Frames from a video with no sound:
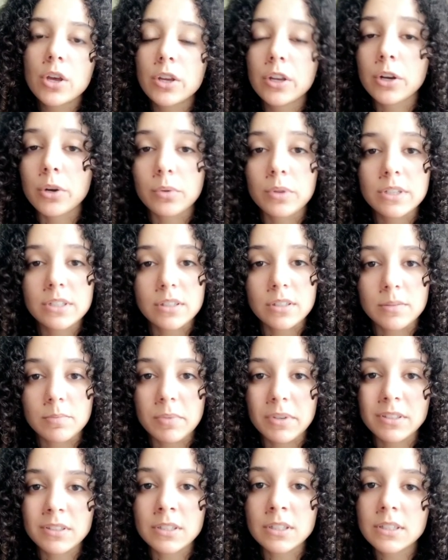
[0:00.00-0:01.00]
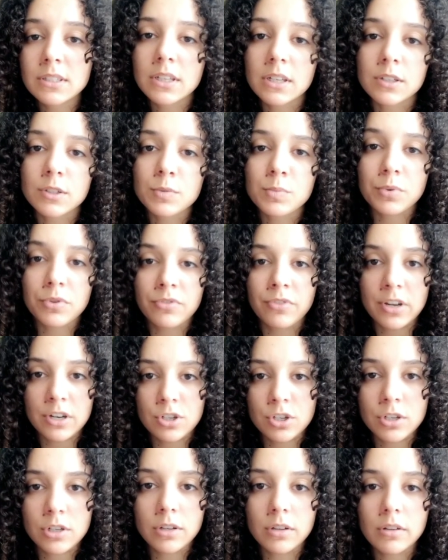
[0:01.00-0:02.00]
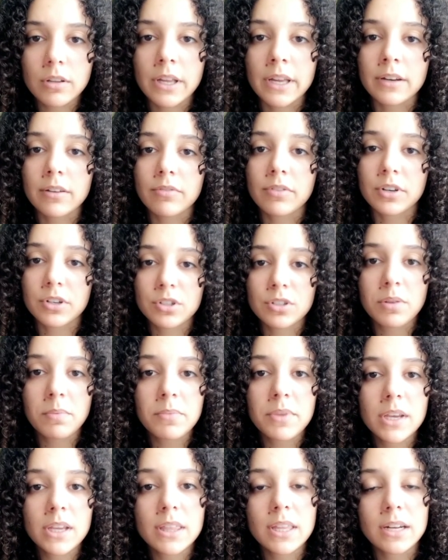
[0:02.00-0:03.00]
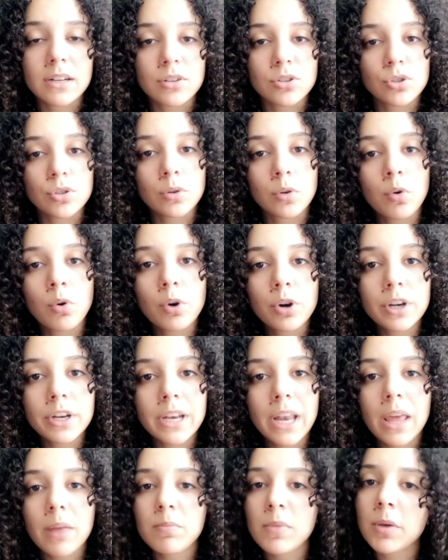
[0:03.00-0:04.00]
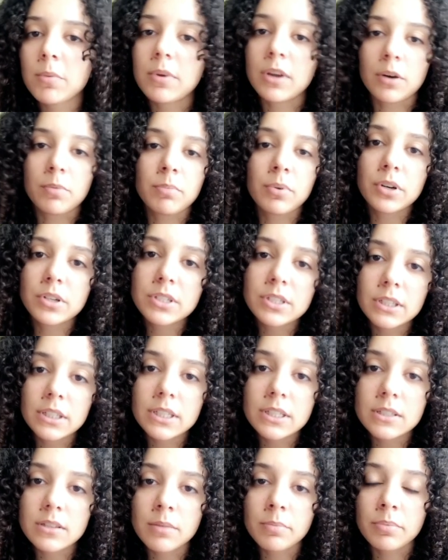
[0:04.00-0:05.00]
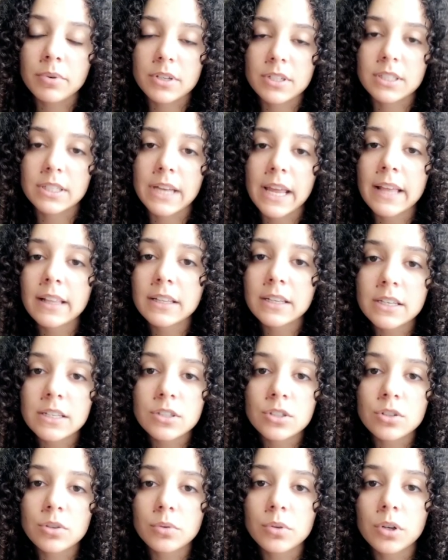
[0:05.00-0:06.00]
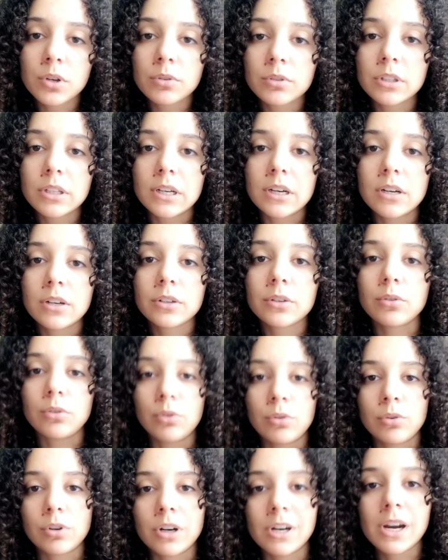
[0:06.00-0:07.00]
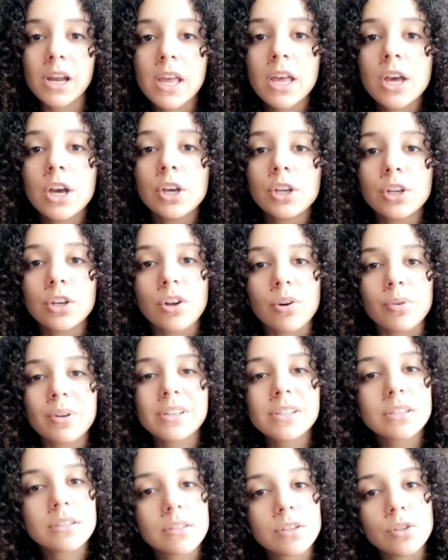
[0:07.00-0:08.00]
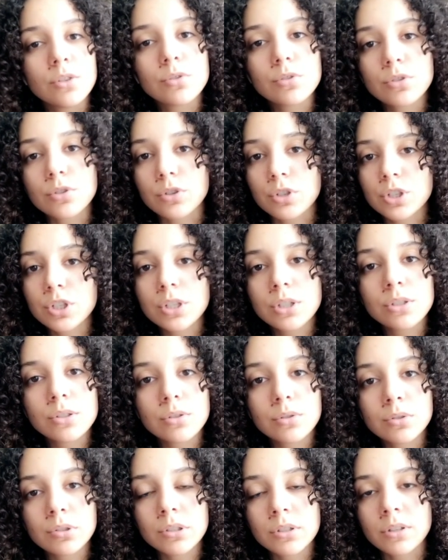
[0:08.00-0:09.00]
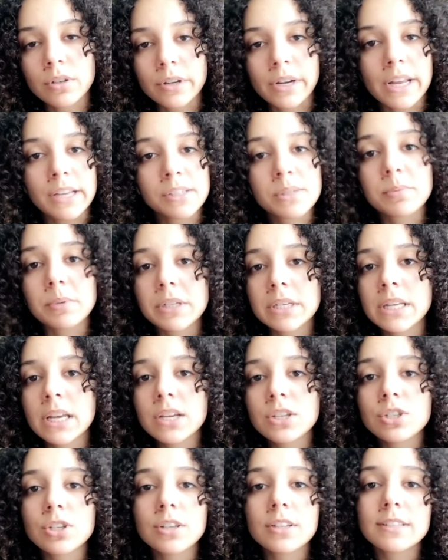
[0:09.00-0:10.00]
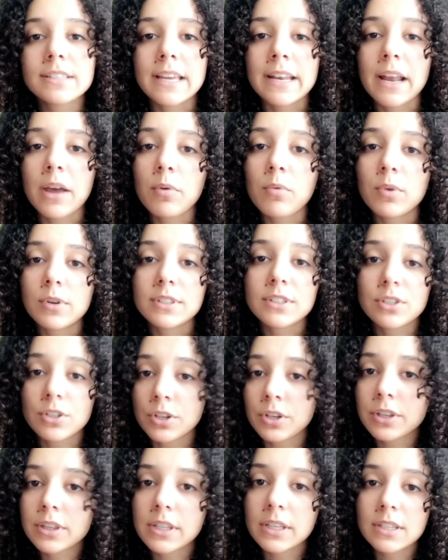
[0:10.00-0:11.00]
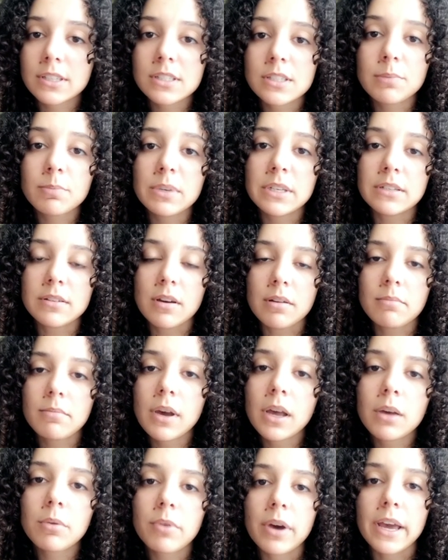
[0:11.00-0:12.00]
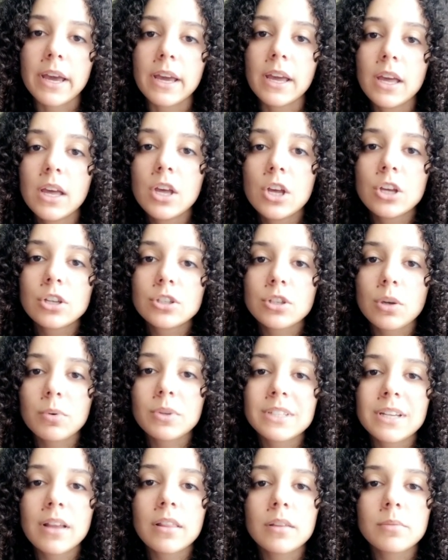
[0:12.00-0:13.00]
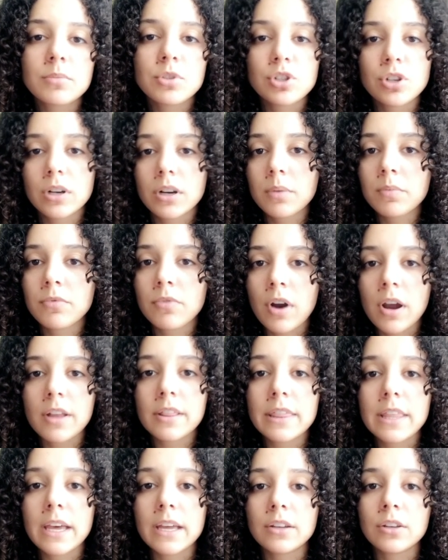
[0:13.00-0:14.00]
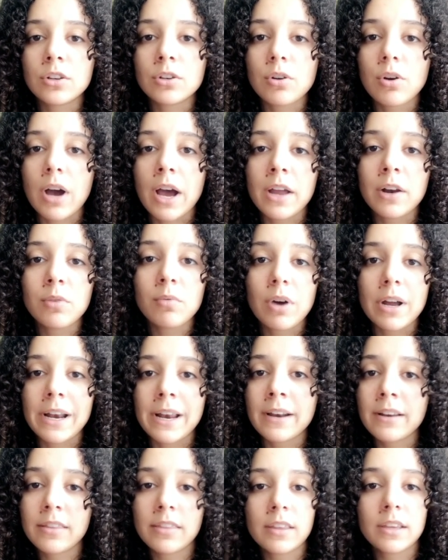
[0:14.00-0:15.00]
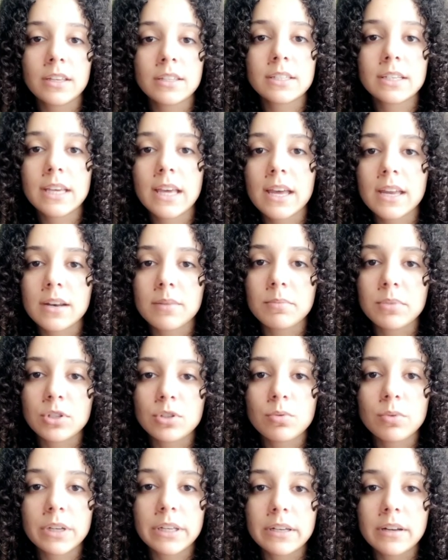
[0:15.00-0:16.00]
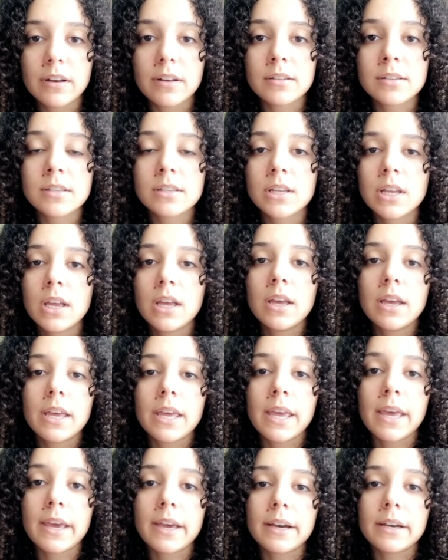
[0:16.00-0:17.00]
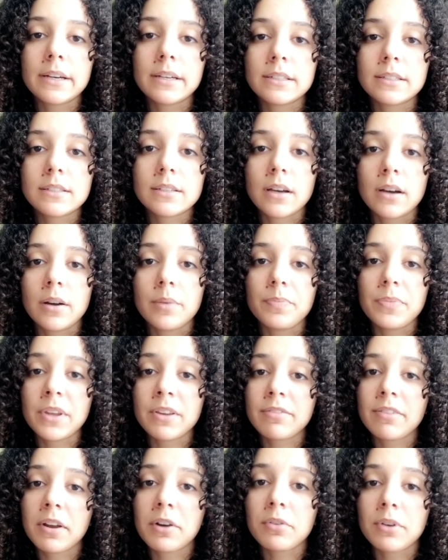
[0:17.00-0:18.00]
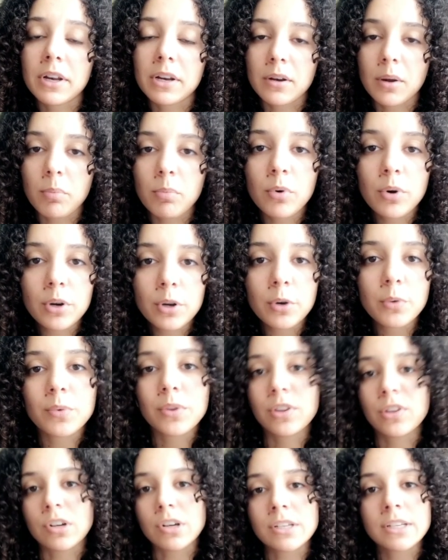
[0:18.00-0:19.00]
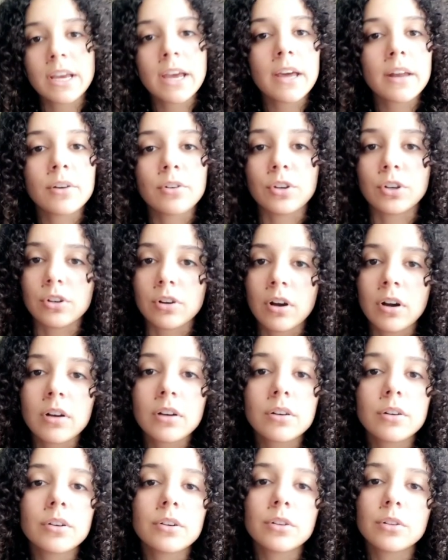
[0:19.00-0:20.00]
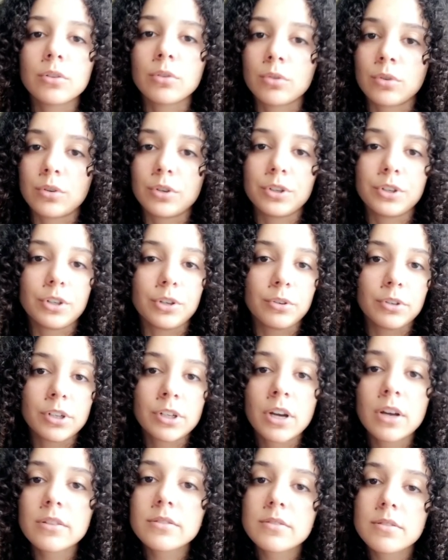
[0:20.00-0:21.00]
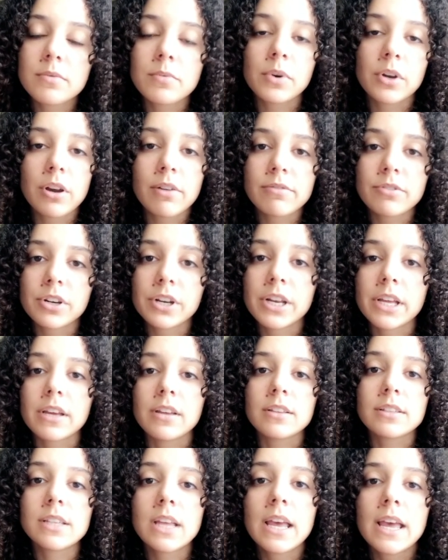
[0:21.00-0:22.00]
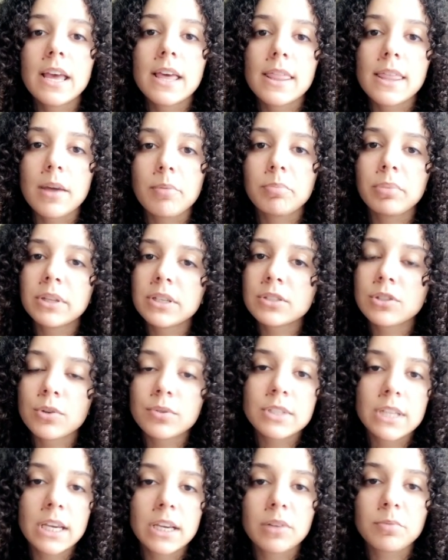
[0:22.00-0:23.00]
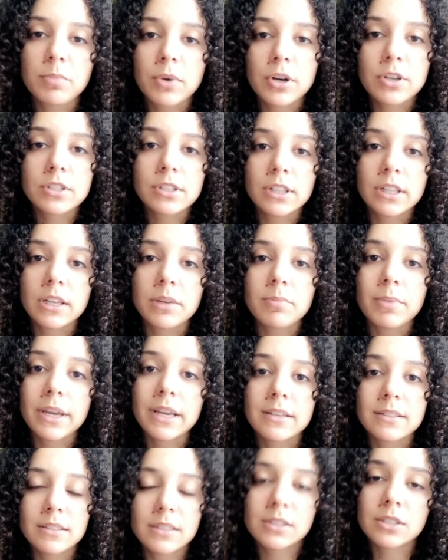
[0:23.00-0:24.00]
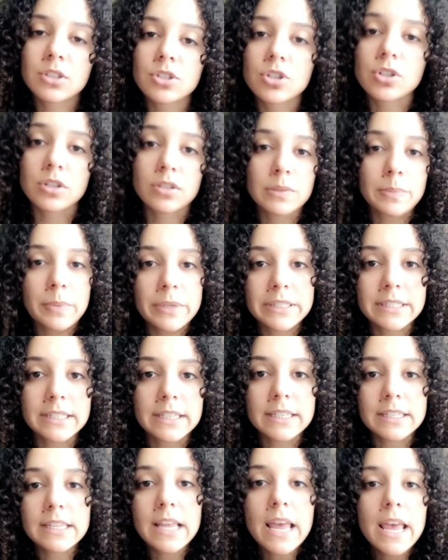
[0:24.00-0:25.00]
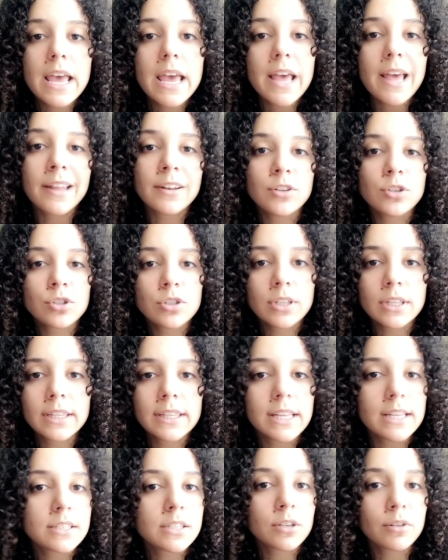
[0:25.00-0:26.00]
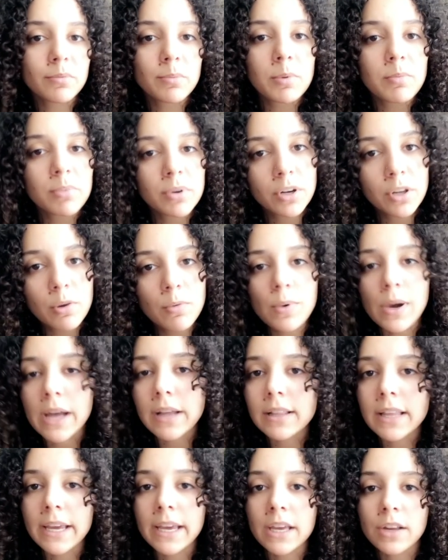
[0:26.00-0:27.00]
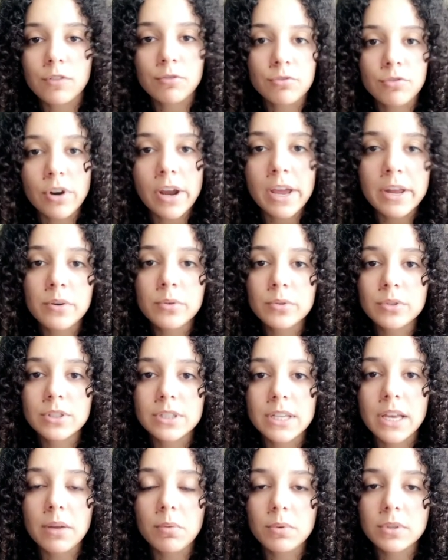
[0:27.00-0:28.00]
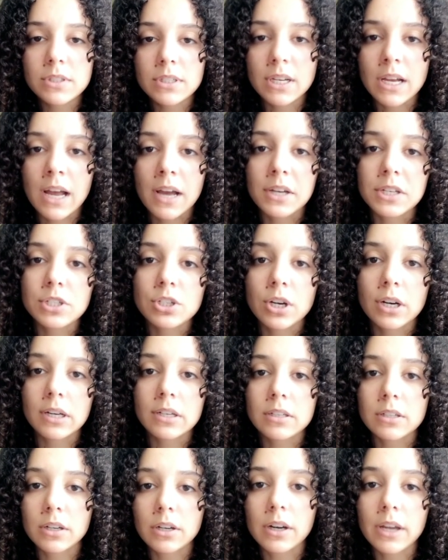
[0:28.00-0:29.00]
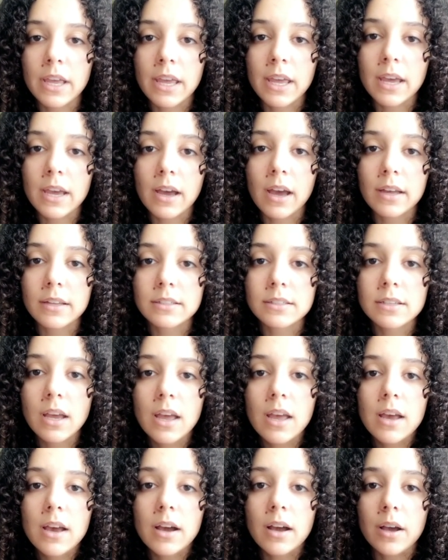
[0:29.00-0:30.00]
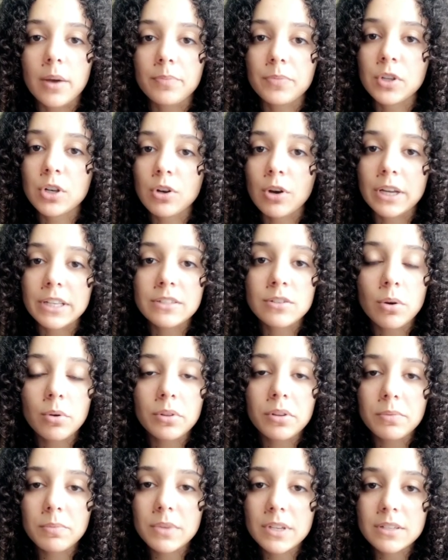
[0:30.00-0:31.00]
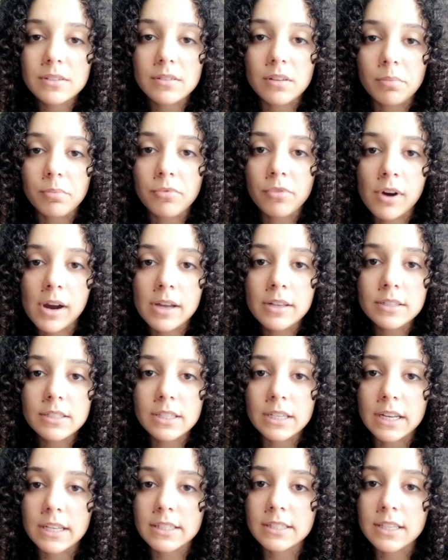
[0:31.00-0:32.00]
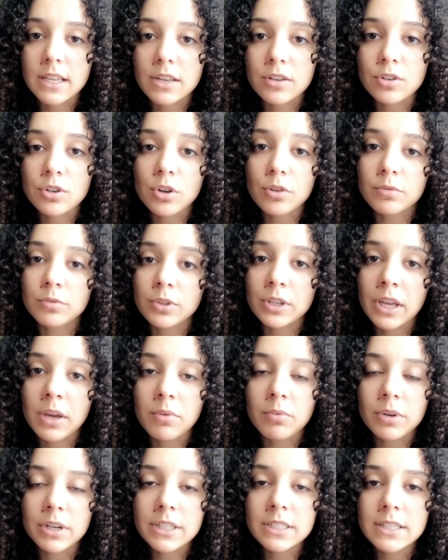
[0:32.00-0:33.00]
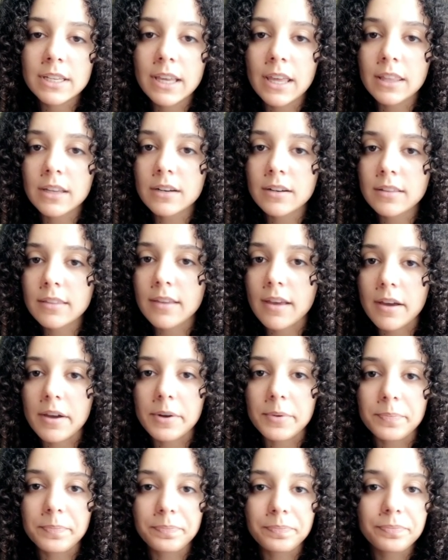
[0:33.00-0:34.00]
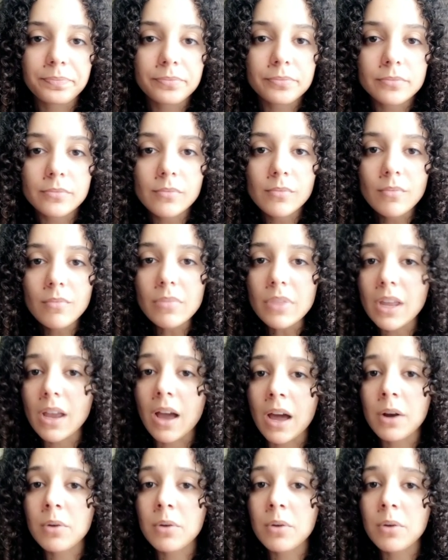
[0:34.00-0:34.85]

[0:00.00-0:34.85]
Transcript: this is business and it's professional, and if there's something that doesn't coordinate, maybe the personalities don't go along, or, he's used or she's used to certain expectations and I want certain things to be done my way. So I would tell them straight up front that, I don't want anything to get in between us. And if I don't end up working with your dad or your uncle or your cousin, whatever it is, that please don't take it personally, because this is just business. And usually that served me pretty well. I had a friend whose dad was a contractor, and I told him this up front, and I said, if we can't work together, then I